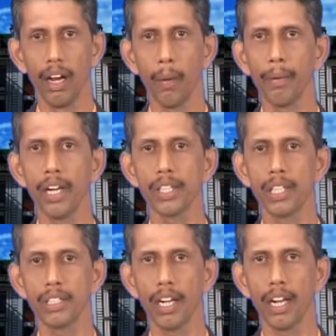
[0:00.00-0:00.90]
Abrasion
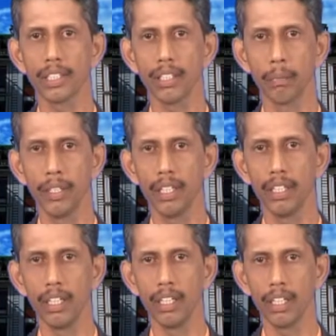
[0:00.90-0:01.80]
is the loss of
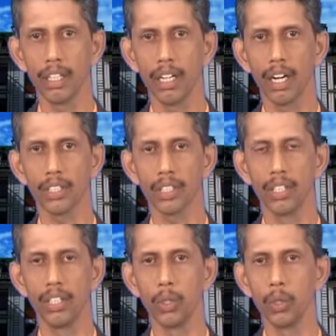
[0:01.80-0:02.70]
material caused
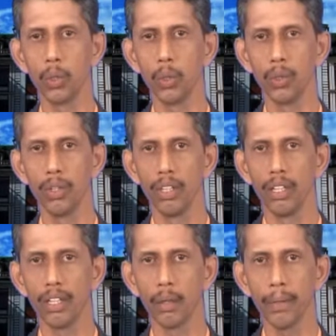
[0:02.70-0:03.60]
due to
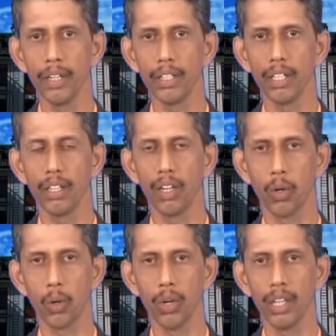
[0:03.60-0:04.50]
repeated
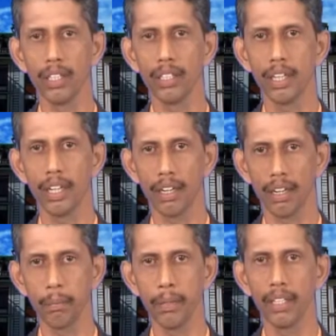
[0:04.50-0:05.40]
rolling,
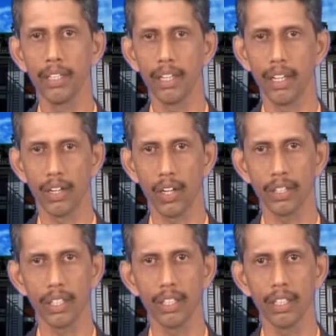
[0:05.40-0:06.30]
rubbing,
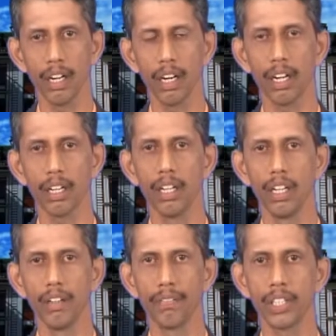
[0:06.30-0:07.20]
rocking, or
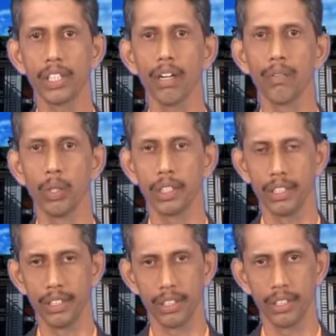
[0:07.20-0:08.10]
frictional
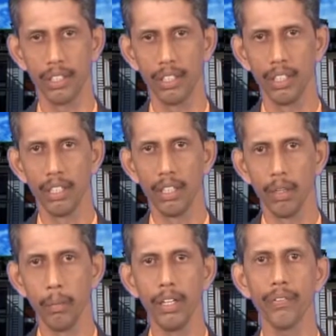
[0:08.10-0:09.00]
forces.
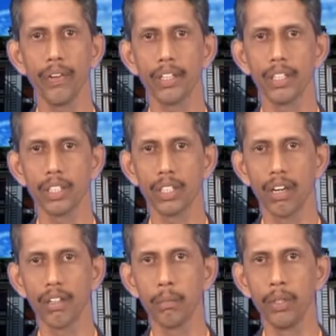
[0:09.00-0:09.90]
Many factors
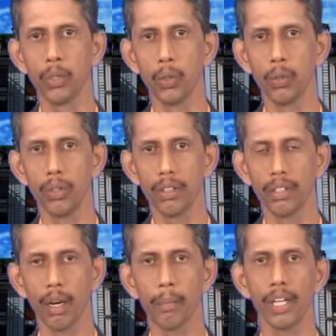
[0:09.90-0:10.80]
contribute to
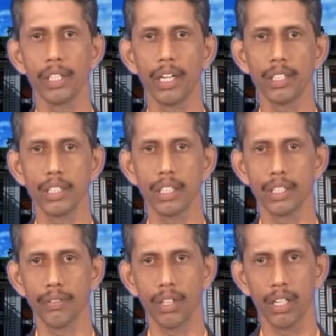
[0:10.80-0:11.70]
the abrasion
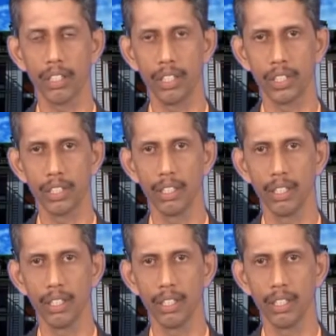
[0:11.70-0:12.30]
resistance of concrete.